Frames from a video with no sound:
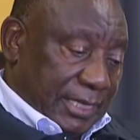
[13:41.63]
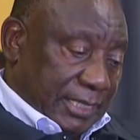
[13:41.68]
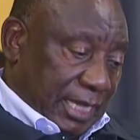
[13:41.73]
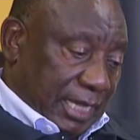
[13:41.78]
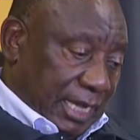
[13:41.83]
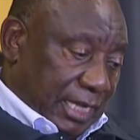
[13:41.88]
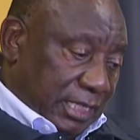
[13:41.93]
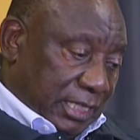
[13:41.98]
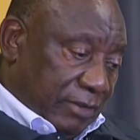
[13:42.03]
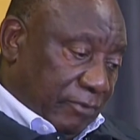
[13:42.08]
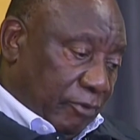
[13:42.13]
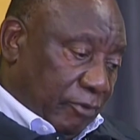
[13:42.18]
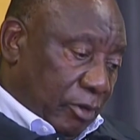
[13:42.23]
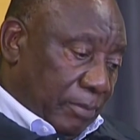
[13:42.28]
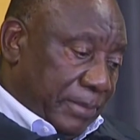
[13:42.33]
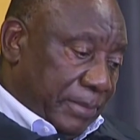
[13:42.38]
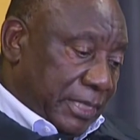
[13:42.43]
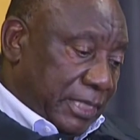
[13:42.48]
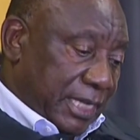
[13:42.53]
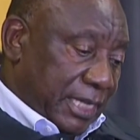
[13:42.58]
the National
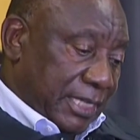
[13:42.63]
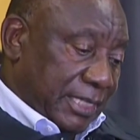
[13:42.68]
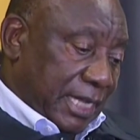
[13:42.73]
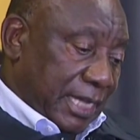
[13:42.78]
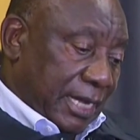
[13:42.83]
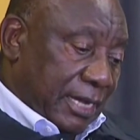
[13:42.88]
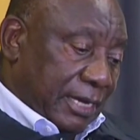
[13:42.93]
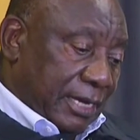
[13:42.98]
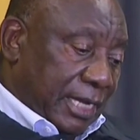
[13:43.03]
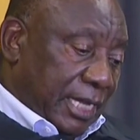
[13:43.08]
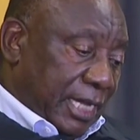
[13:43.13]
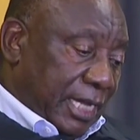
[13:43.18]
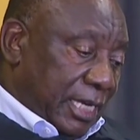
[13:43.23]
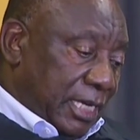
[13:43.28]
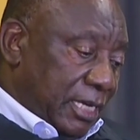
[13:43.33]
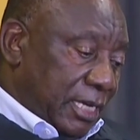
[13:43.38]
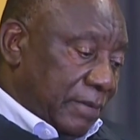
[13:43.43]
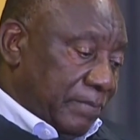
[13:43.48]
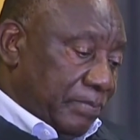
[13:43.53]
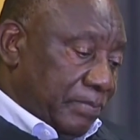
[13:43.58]
Executive Committee has
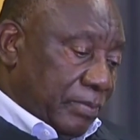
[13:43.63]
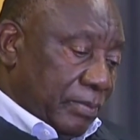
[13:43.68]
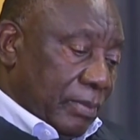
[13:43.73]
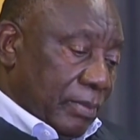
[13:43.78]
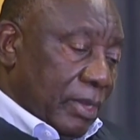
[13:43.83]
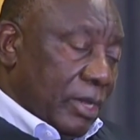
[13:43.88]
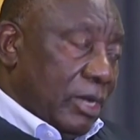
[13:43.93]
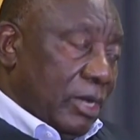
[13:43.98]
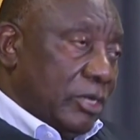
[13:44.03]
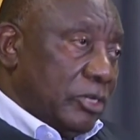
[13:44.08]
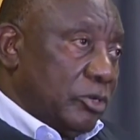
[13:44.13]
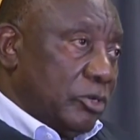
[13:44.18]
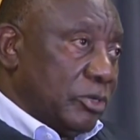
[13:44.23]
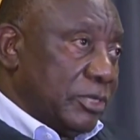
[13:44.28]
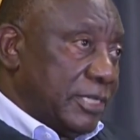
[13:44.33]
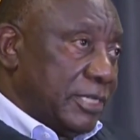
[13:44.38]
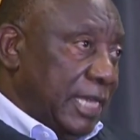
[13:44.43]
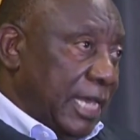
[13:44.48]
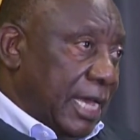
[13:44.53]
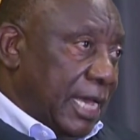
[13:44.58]
agreed
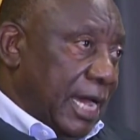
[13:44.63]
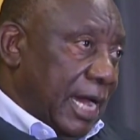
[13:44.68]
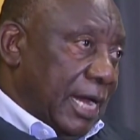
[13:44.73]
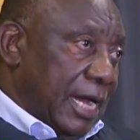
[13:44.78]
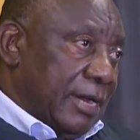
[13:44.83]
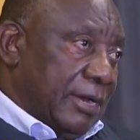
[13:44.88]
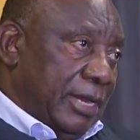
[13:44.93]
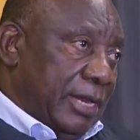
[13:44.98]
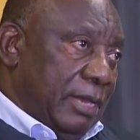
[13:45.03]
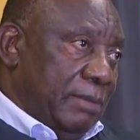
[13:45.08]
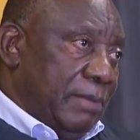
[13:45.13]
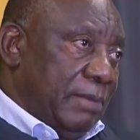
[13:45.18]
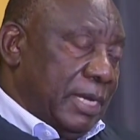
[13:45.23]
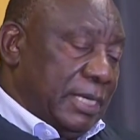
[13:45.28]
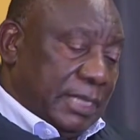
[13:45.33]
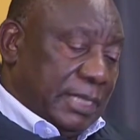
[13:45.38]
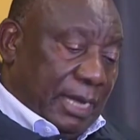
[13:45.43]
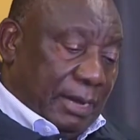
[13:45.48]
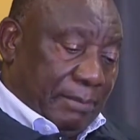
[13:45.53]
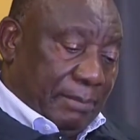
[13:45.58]
to seek
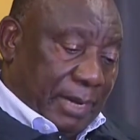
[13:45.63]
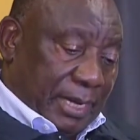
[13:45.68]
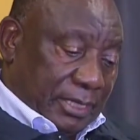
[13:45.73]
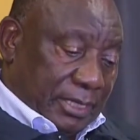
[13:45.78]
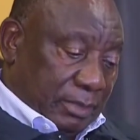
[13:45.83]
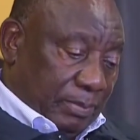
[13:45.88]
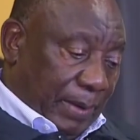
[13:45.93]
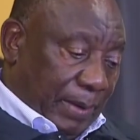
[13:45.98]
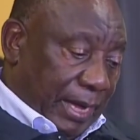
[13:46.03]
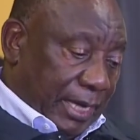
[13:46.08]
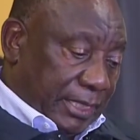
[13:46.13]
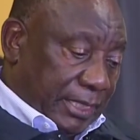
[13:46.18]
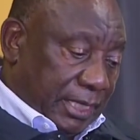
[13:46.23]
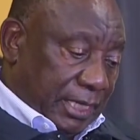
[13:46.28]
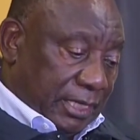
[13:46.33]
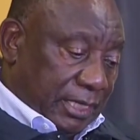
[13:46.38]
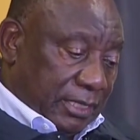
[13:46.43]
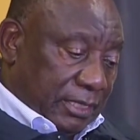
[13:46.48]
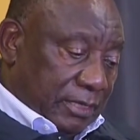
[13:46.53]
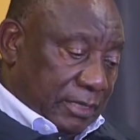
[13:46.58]
agreement
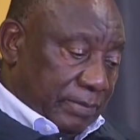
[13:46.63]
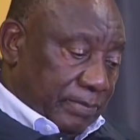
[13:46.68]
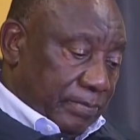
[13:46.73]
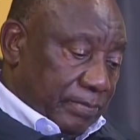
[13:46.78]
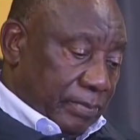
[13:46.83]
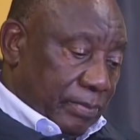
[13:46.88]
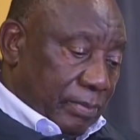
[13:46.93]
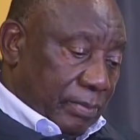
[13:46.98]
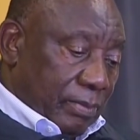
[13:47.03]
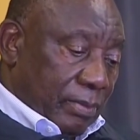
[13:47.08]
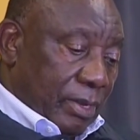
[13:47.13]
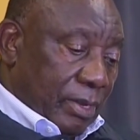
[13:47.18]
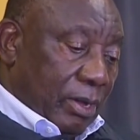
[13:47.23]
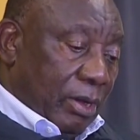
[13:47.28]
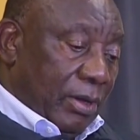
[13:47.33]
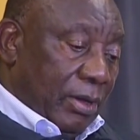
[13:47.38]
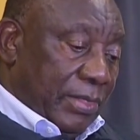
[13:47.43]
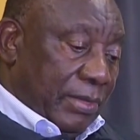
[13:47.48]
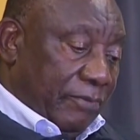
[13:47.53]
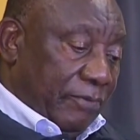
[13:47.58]
amongst parties
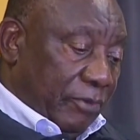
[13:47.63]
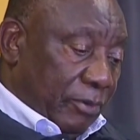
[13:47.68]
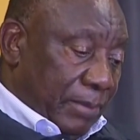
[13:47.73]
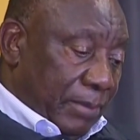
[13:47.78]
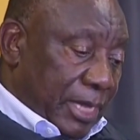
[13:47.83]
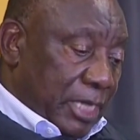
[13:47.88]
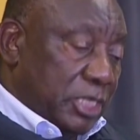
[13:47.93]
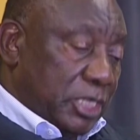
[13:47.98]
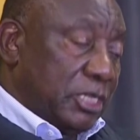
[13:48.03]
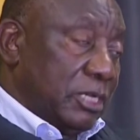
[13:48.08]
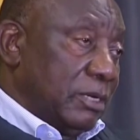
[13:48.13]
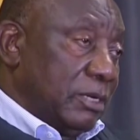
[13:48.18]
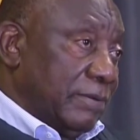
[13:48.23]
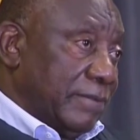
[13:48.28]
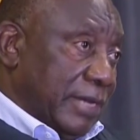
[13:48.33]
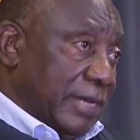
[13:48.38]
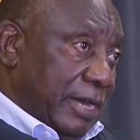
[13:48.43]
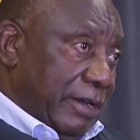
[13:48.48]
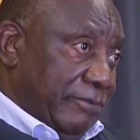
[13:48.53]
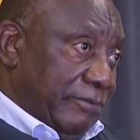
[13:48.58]
on the
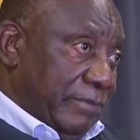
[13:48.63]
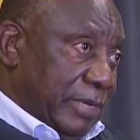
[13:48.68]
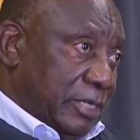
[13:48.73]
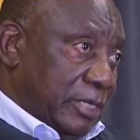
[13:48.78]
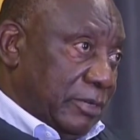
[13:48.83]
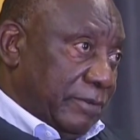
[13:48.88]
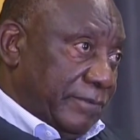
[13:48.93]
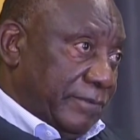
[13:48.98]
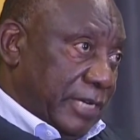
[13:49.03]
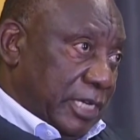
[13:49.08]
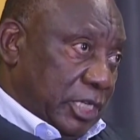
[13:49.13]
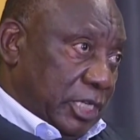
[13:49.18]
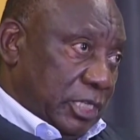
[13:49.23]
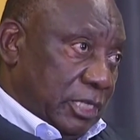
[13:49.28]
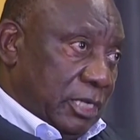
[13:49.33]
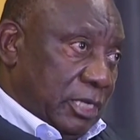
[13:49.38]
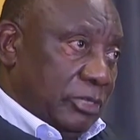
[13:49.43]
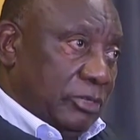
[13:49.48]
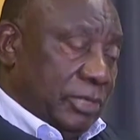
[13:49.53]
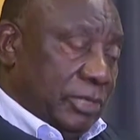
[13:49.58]
formation of the
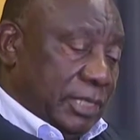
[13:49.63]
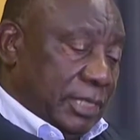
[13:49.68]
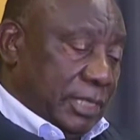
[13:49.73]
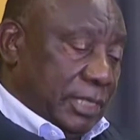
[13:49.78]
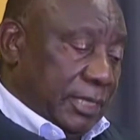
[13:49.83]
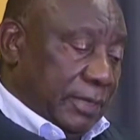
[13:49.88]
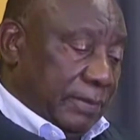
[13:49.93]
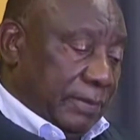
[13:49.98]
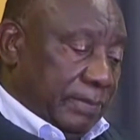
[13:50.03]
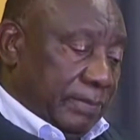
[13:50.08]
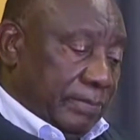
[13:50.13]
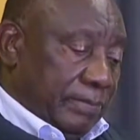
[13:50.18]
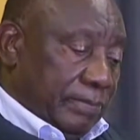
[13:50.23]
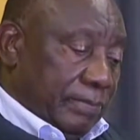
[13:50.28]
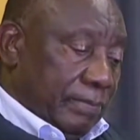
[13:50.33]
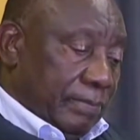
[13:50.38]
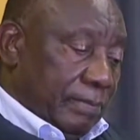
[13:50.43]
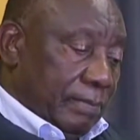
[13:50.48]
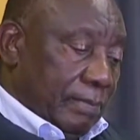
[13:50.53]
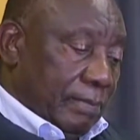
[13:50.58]
Government of National
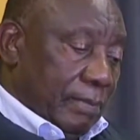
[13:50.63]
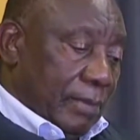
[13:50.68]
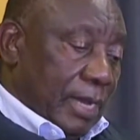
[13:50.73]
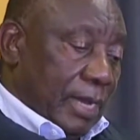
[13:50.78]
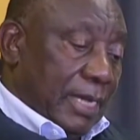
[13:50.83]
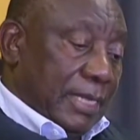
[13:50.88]
Unity.